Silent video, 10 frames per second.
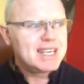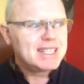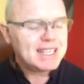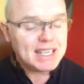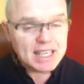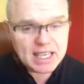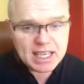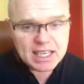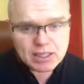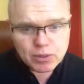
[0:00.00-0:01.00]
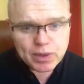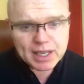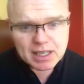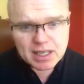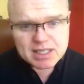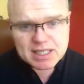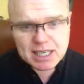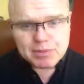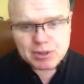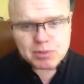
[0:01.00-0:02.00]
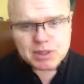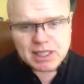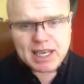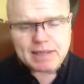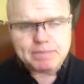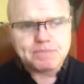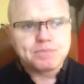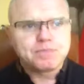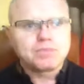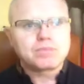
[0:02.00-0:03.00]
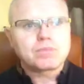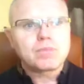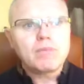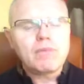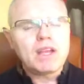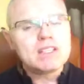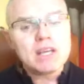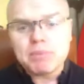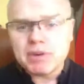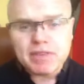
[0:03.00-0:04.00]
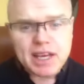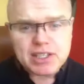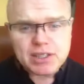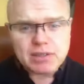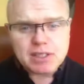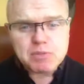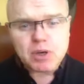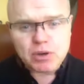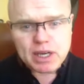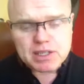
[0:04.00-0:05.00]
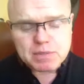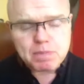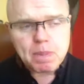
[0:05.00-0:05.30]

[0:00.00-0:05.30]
The key to weight loss, tip number 10, is not perfection, it's progress.